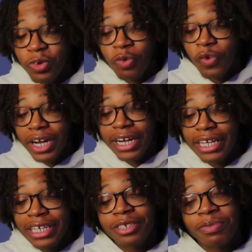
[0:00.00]
with one of
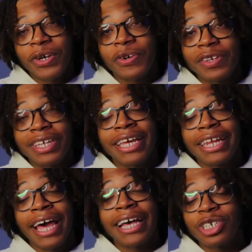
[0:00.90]
these, bro,
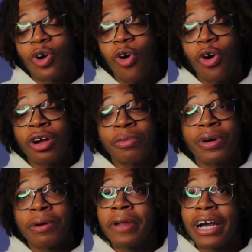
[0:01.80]
and that's hard,
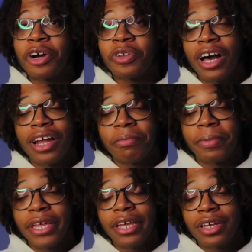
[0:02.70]
bro. I'm not gonna lie, the
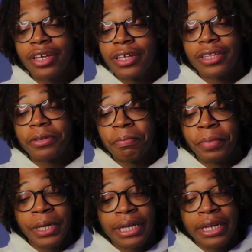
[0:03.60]

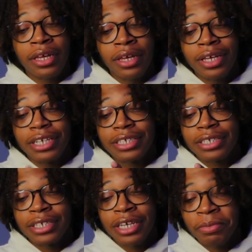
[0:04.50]
beat it
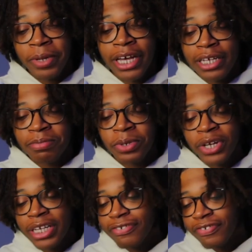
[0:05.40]
ski mask, bro,
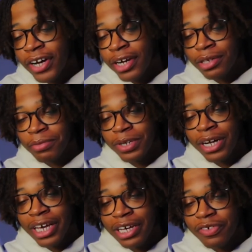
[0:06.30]
that's fire, bro.
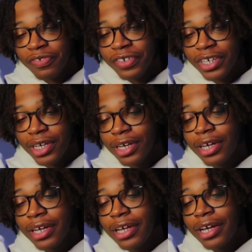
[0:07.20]
I ain't gonna fake.
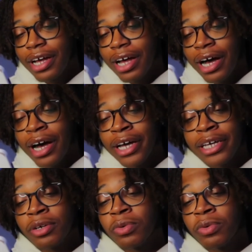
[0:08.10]
I get